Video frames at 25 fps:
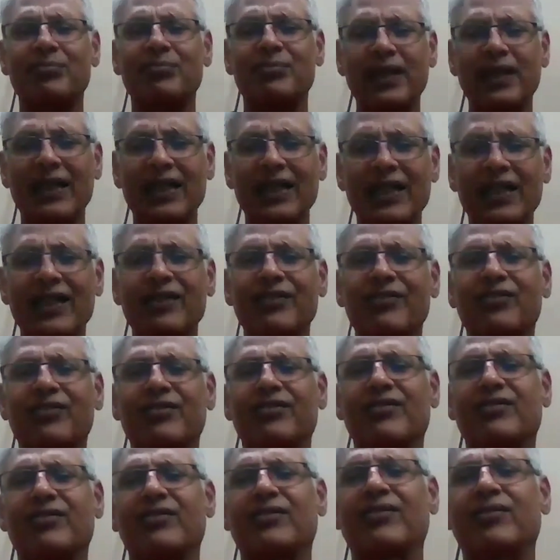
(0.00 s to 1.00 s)

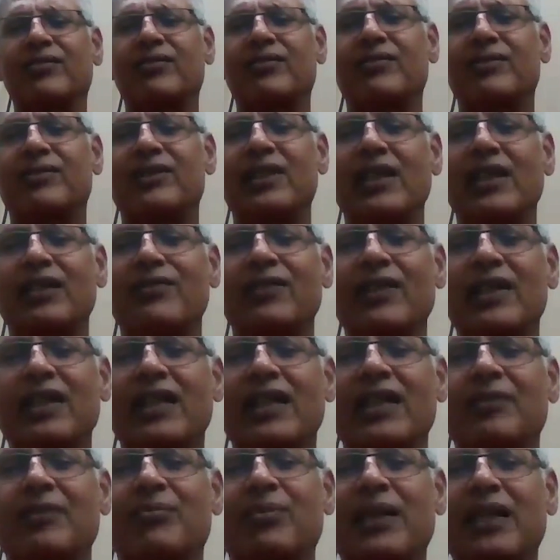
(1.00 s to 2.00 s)
believe,
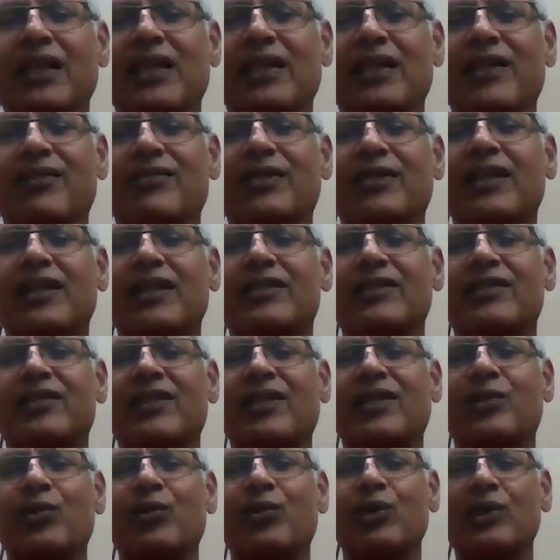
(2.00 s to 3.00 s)
genuinely believe that
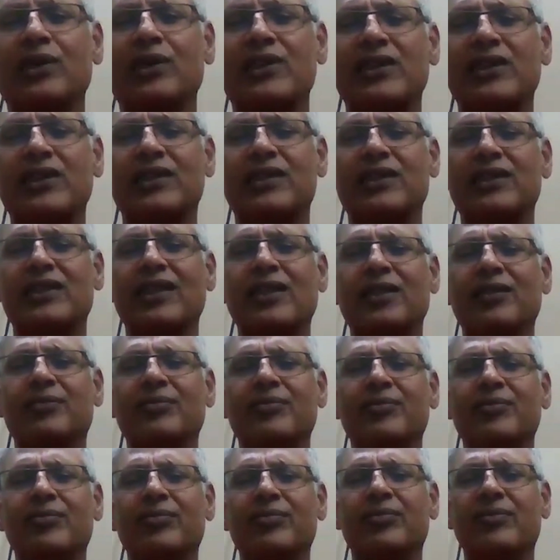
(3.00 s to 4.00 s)
it's a good
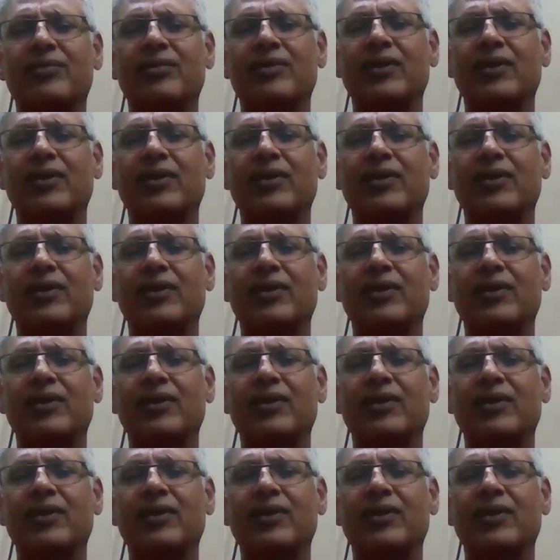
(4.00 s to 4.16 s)
system.